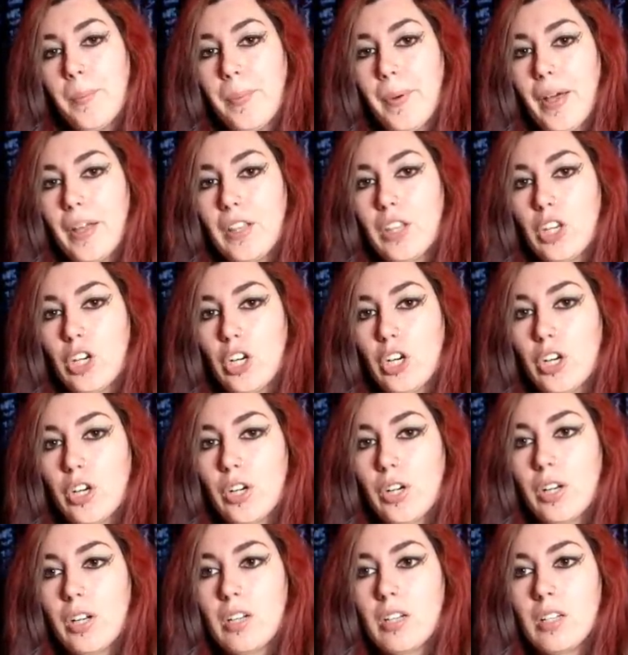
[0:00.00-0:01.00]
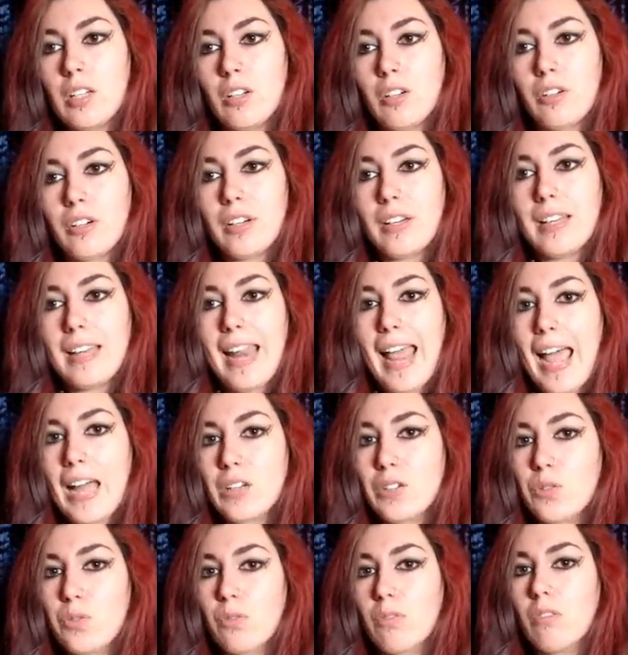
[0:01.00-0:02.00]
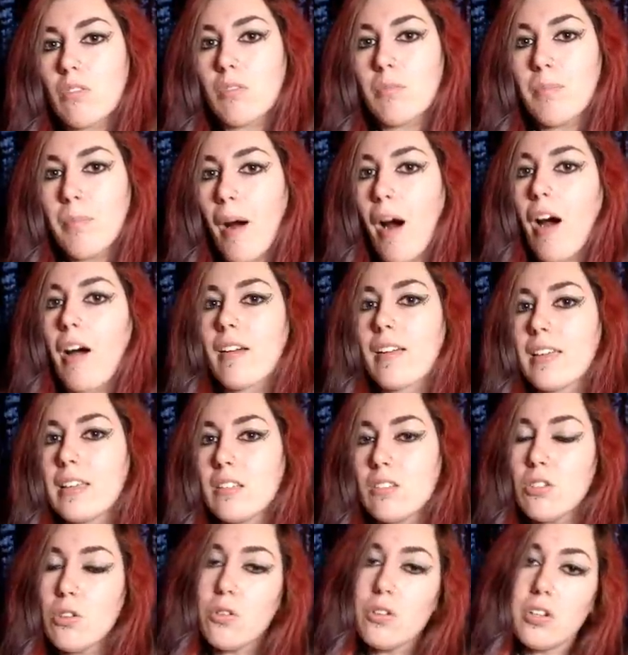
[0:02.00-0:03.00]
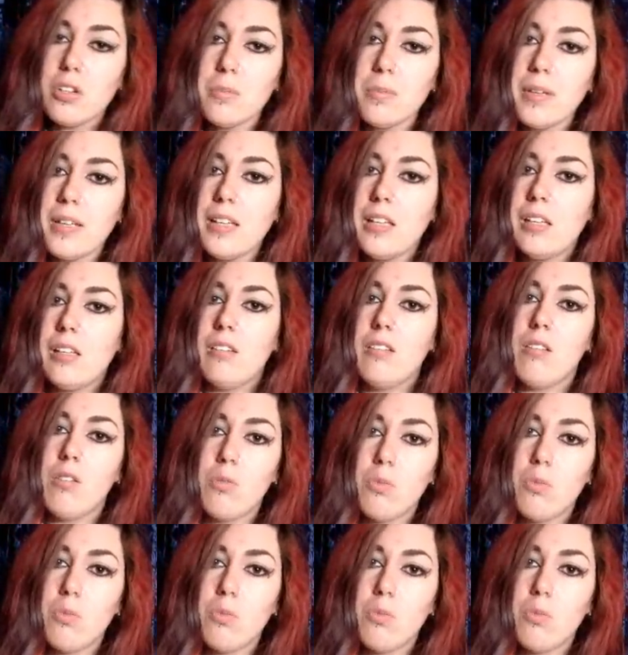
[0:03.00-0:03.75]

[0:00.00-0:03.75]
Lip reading: but their natural bark is going to be